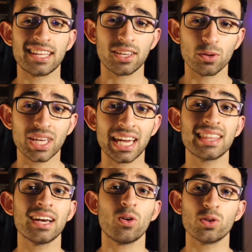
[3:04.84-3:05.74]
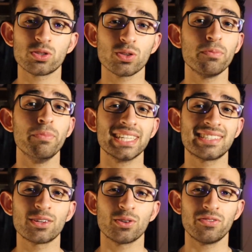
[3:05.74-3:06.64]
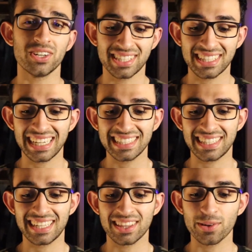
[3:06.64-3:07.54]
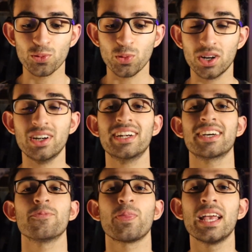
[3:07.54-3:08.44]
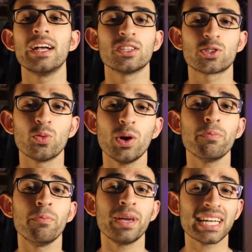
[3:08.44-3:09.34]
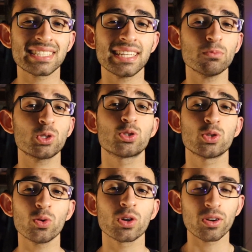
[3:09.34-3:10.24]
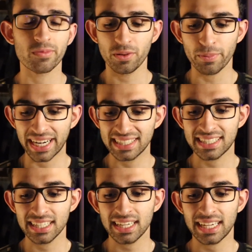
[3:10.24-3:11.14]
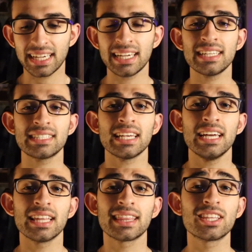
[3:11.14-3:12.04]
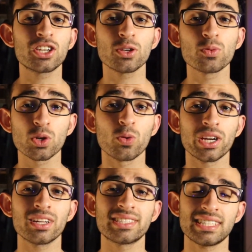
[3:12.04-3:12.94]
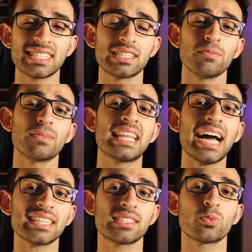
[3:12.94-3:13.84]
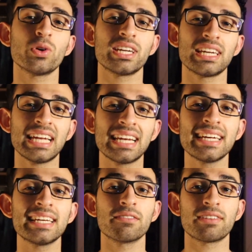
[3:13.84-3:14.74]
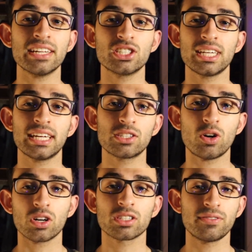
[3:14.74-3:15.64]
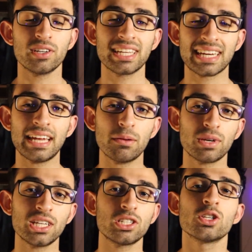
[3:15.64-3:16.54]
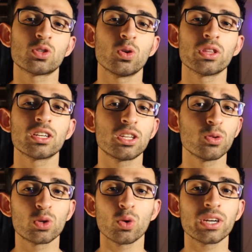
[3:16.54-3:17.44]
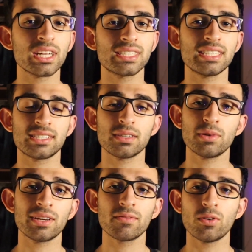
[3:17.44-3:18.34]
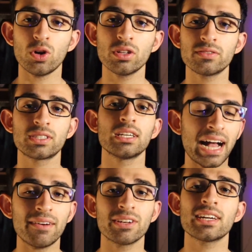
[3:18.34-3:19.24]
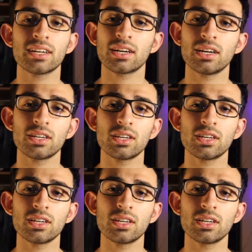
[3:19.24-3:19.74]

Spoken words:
in the UK, they're also the best universities in the world. So what makes them so good for medicine is the tutorial system. That's what really differentiates Oxford and Cambridge. So the tutorial system involves having